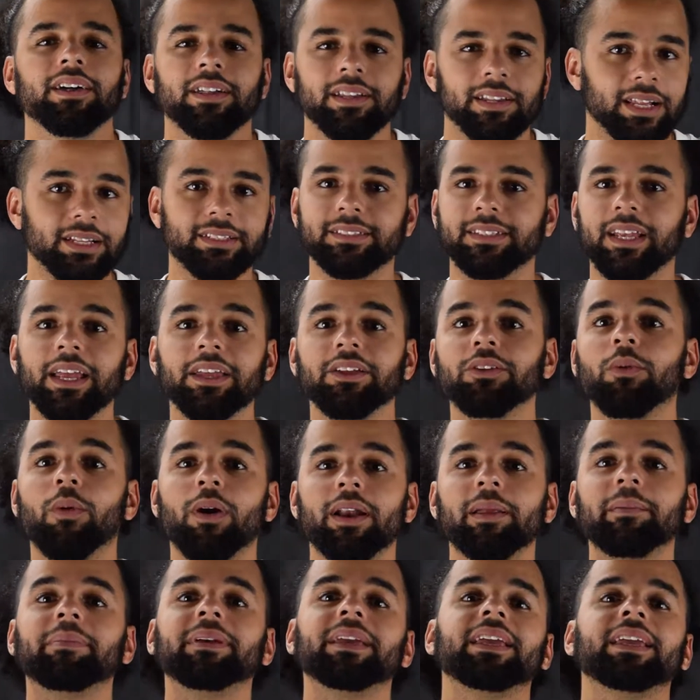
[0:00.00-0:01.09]
Let's say you
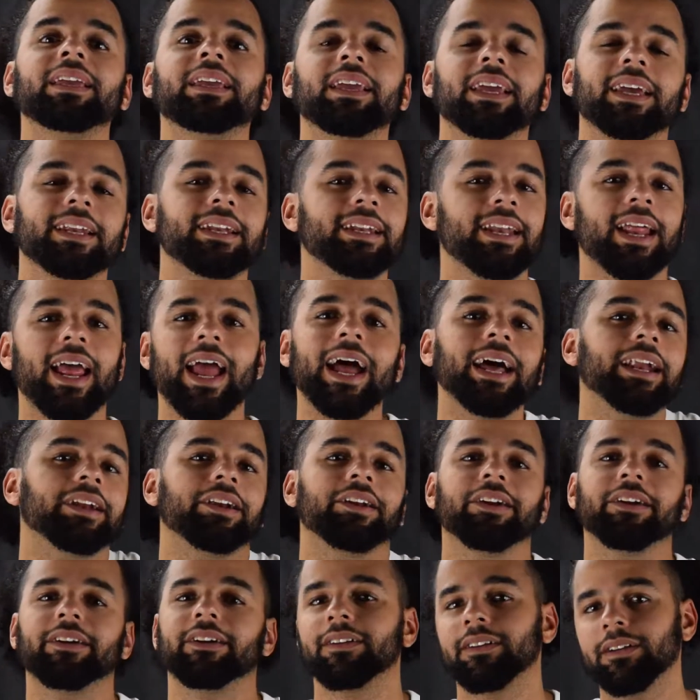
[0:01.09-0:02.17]
want to be an
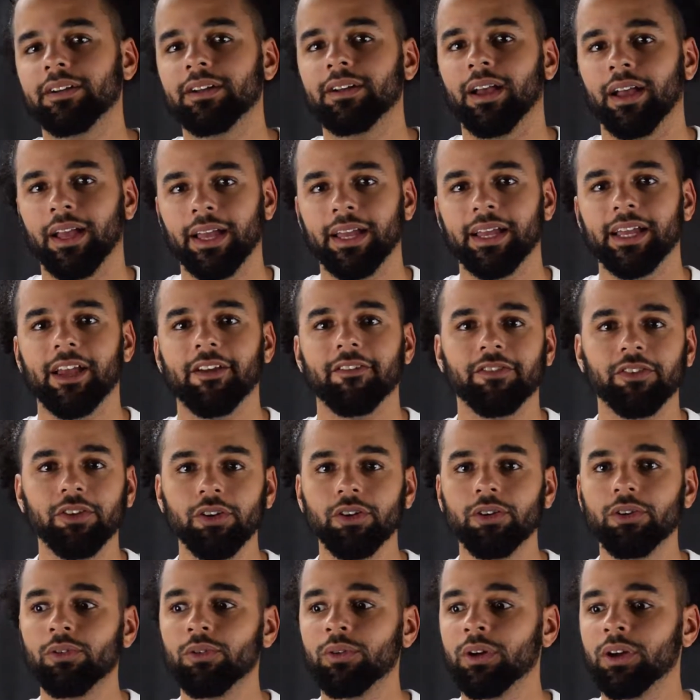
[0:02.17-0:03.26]
editor. If
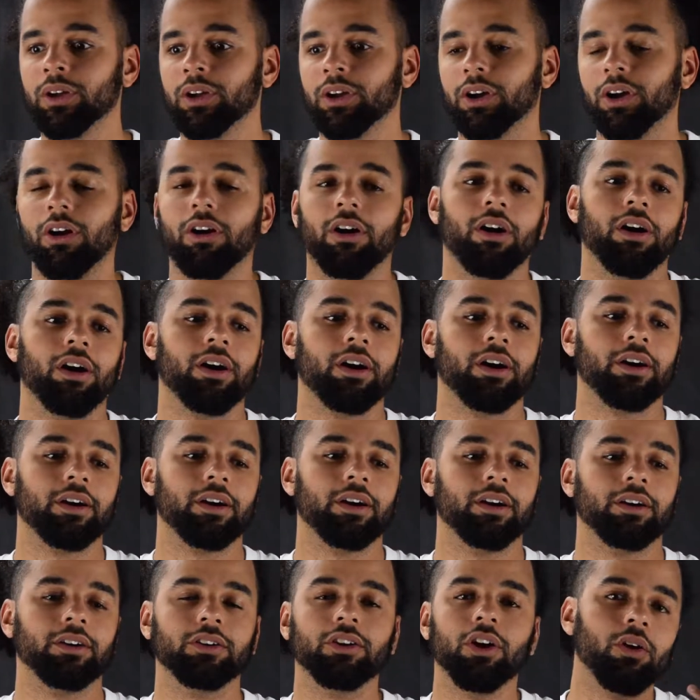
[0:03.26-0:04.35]
you
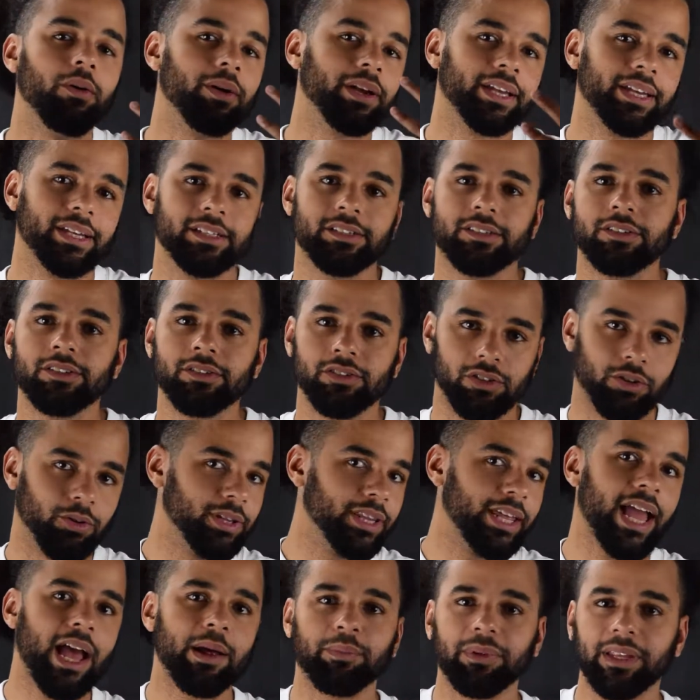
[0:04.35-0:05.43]
are going in, doing
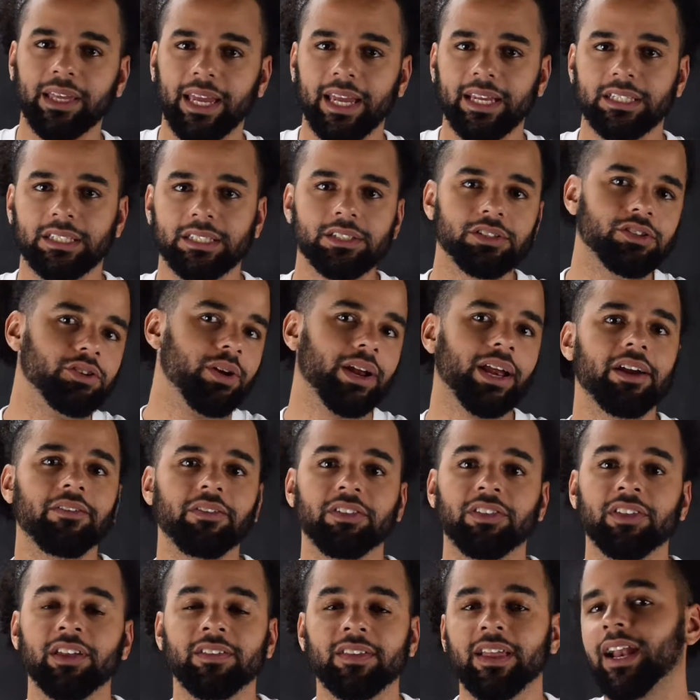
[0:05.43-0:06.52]
the application, doing
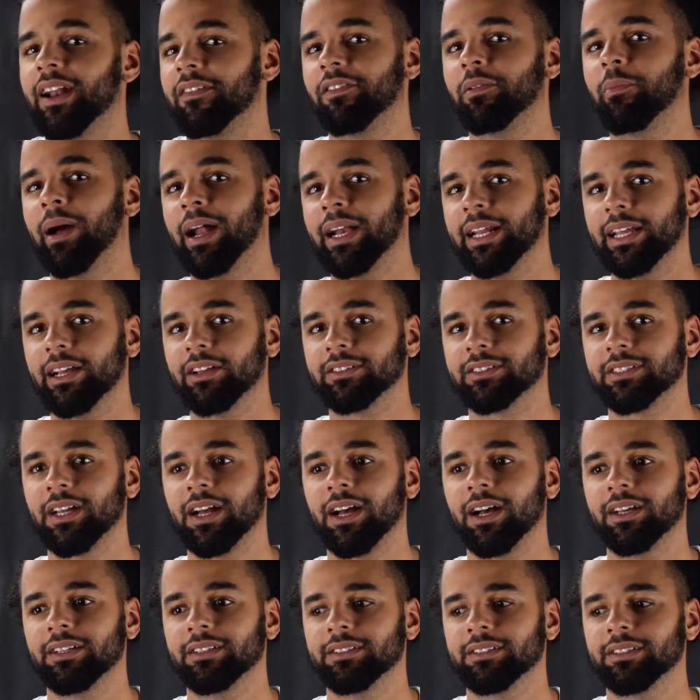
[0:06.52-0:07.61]
everything that everybody else
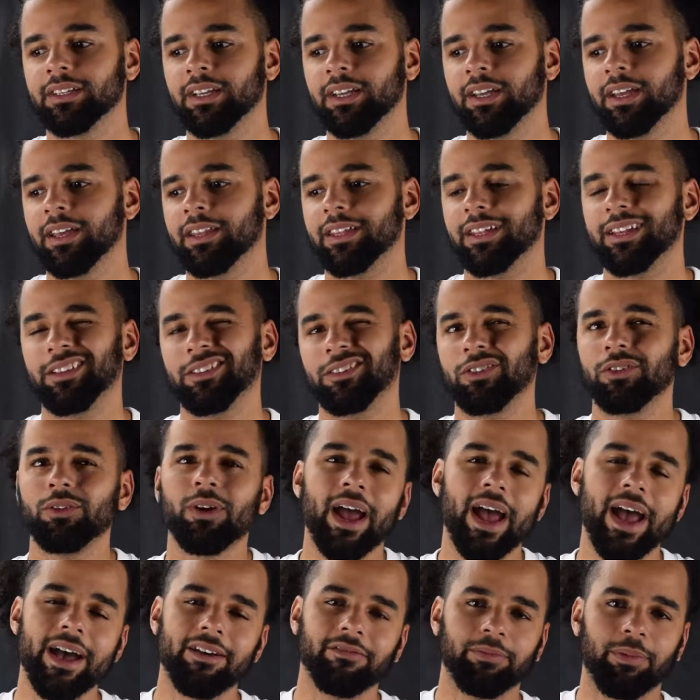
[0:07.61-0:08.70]
does, then you
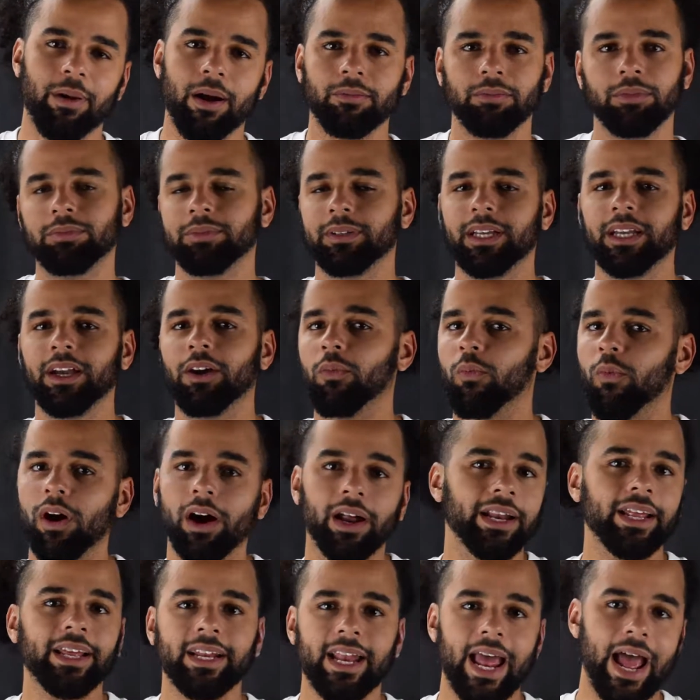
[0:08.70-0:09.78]
have probably a
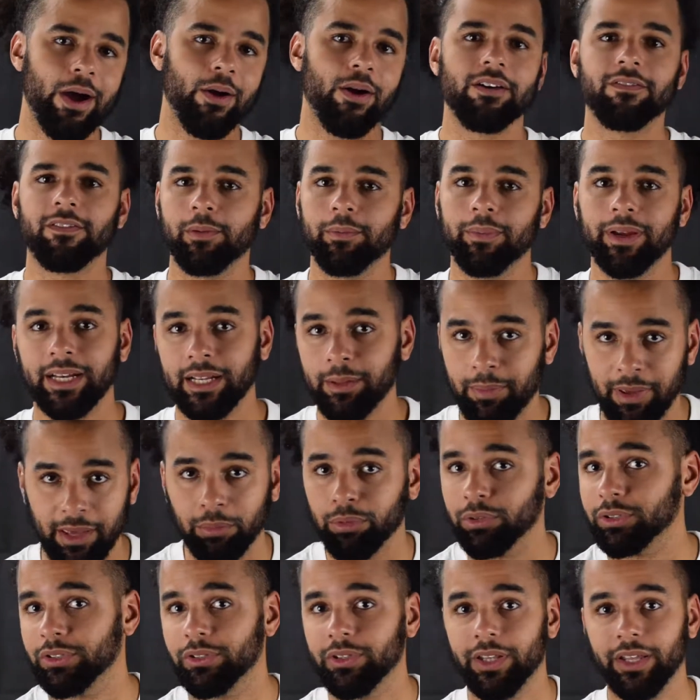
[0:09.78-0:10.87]
1 in however many
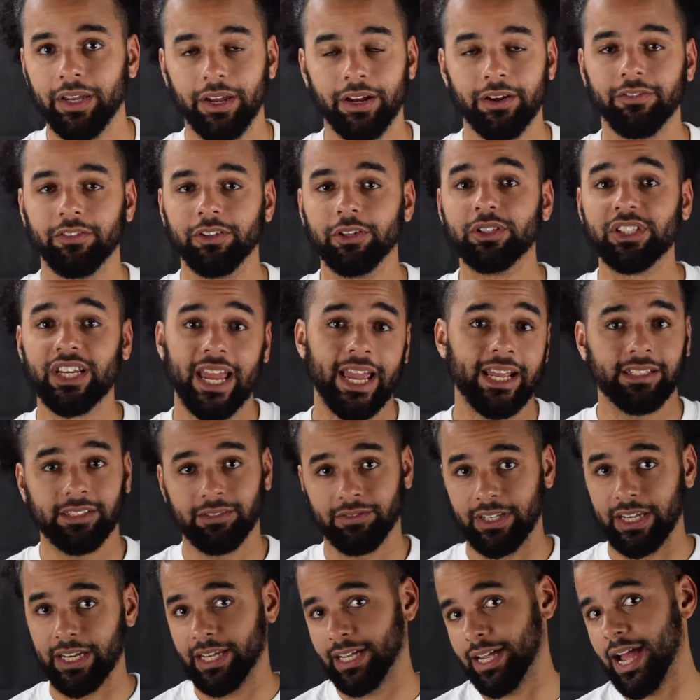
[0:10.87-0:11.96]
people did the interview chance
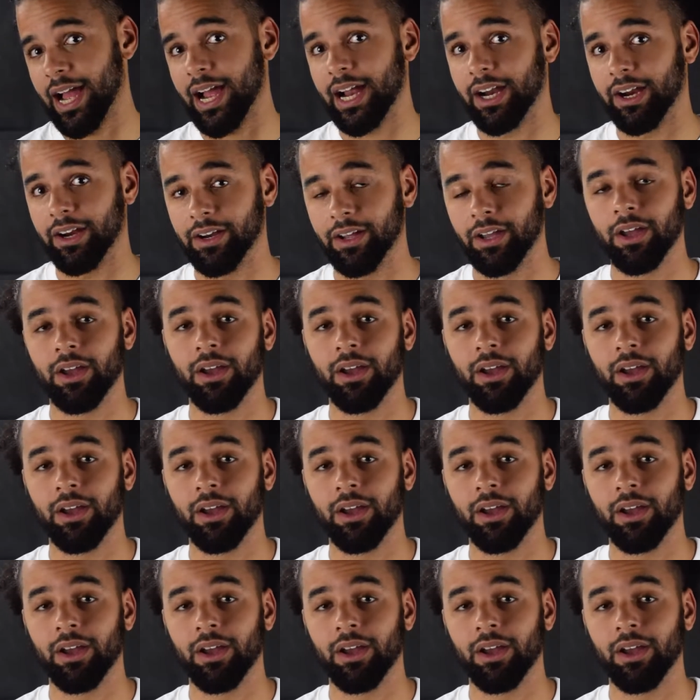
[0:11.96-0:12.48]
of getting hired.